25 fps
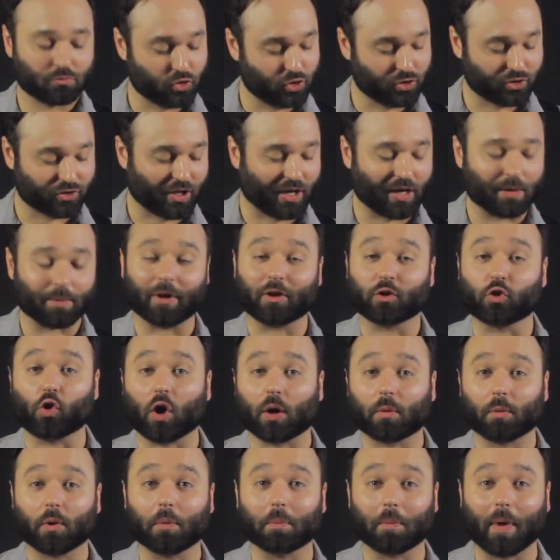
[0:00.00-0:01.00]
just kind of my
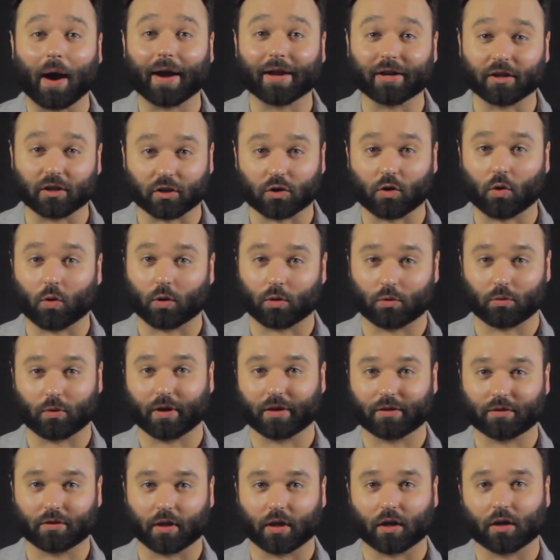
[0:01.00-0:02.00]
normal minor chord
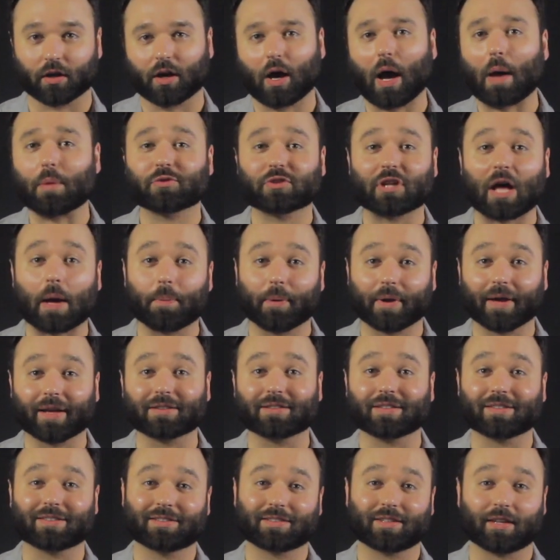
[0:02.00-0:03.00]
right there. Now I'm stopping
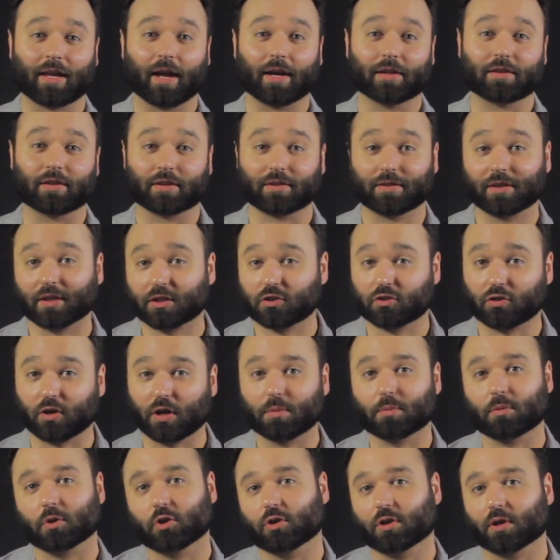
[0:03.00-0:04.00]
at the 6th
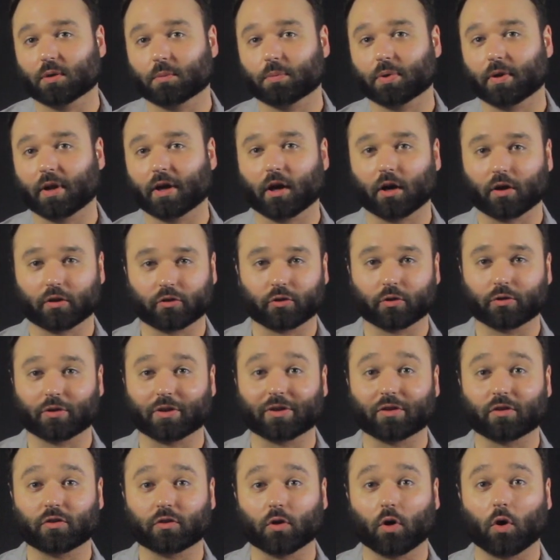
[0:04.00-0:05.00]
string, but you can play also
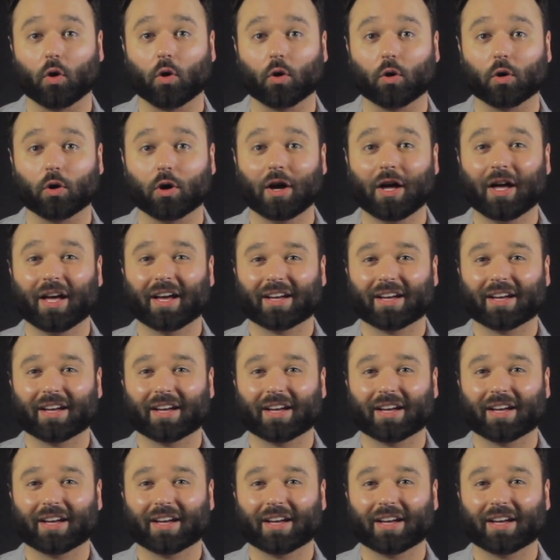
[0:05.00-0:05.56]
the whole